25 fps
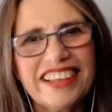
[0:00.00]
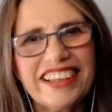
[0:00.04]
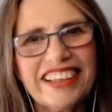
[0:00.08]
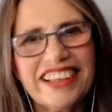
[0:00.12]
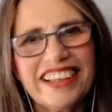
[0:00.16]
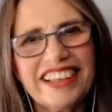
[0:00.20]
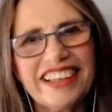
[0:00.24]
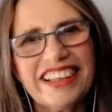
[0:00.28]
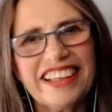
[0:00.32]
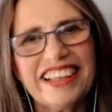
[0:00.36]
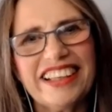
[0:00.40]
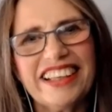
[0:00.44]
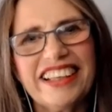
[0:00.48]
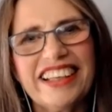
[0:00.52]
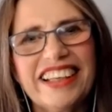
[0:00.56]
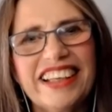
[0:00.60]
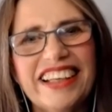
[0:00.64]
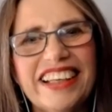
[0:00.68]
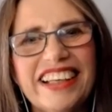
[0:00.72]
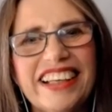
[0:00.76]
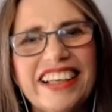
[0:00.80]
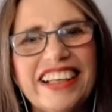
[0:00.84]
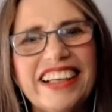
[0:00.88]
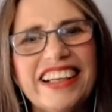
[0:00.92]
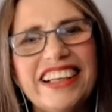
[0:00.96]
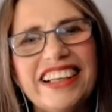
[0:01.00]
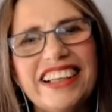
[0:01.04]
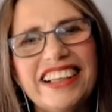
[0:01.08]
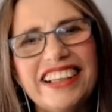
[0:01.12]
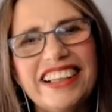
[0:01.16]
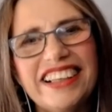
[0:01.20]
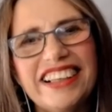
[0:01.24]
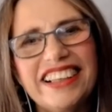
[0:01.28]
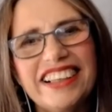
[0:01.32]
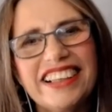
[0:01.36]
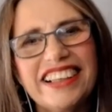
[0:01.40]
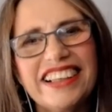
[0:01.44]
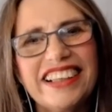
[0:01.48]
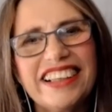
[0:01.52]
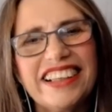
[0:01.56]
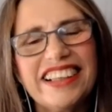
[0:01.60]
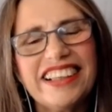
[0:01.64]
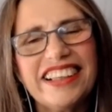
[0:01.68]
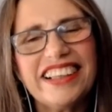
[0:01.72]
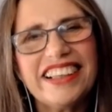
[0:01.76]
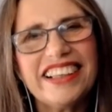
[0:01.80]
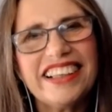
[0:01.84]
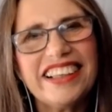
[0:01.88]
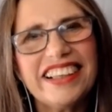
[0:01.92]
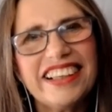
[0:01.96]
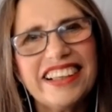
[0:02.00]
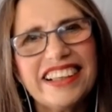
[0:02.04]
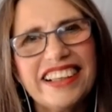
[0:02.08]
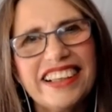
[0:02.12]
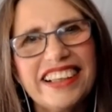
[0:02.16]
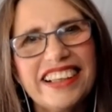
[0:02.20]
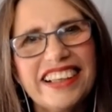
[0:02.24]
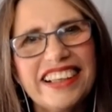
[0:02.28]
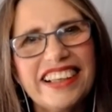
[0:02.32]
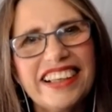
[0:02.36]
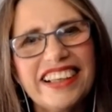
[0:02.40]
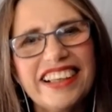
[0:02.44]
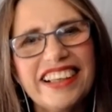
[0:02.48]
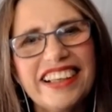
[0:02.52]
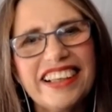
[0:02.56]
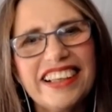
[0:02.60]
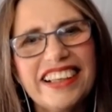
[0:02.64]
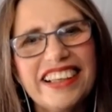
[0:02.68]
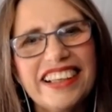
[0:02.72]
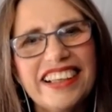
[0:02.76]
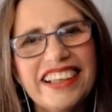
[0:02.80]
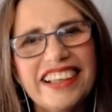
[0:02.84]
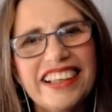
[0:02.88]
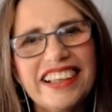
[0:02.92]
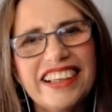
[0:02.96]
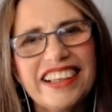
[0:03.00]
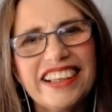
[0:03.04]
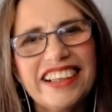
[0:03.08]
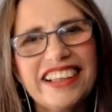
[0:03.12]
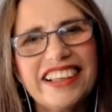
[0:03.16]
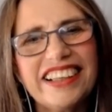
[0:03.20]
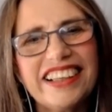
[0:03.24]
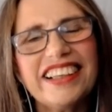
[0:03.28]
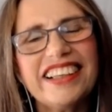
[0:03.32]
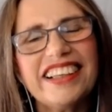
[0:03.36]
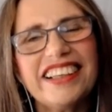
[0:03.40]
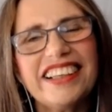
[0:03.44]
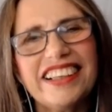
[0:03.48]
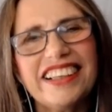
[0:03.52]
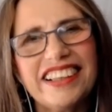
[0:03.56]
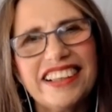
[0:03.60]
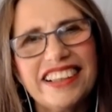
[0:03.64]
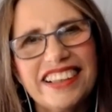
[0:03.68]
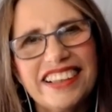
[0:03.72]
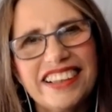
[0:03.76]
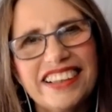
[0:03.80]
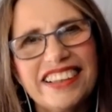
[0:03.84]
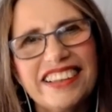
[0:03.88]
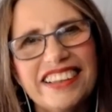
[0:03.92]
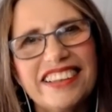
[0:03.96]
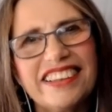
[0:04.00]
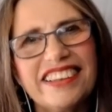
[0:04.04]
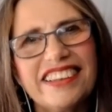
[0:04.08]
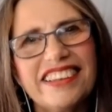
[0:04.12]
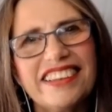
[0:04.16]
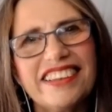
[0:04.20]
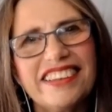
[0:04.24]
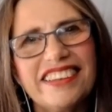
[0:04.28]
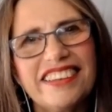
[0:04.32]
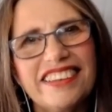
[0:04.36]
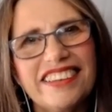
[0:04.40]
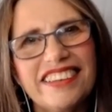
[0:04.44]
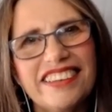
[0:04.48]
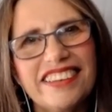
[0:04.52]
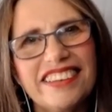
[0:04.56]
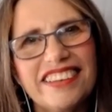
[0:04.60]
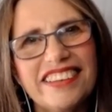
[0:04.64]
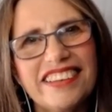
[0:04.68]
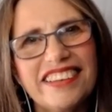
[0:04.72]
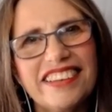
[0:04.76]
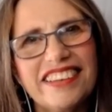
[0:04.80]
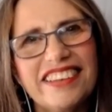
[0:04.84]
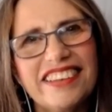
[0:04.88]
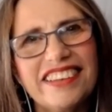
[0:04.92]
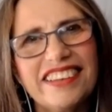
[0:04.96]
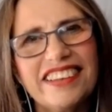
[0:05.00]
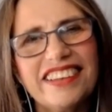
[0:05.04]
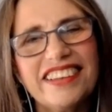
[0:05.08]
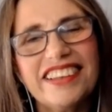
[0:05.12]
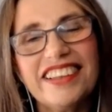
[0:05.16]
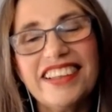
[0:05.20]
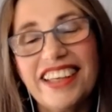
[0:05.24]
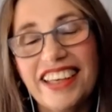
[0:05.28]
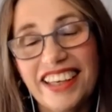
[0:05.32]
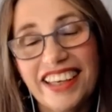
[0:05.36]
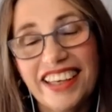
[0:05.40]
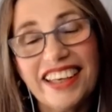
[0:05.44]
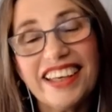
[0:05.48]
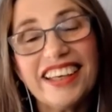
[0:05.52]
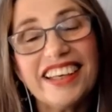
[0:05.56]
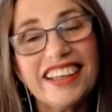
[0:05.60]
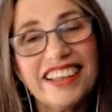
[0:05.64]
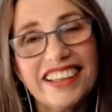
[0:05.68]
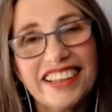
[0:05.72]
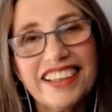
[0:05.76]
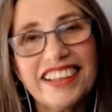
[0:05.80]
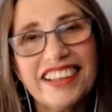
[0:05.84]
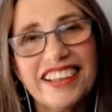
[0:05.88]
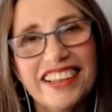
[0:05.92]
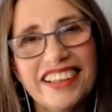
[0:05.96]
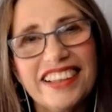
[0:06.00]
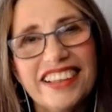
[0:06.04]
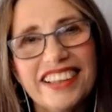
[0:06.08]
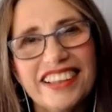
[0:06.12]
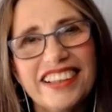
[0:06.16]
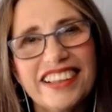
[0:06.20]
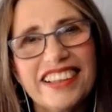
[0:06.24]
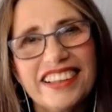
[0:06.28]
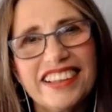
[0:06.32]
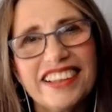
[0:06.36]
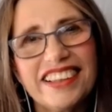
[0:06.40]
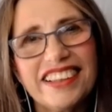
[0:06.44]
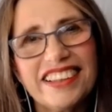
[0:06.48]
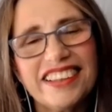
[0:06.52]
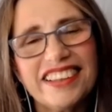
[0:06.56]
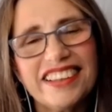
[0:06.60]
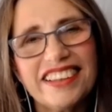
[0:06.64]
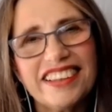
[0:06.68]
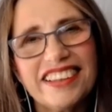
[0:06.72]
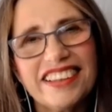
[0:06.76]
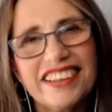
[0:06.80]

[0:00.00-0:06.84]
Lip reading: No words are spoken by the person on screen.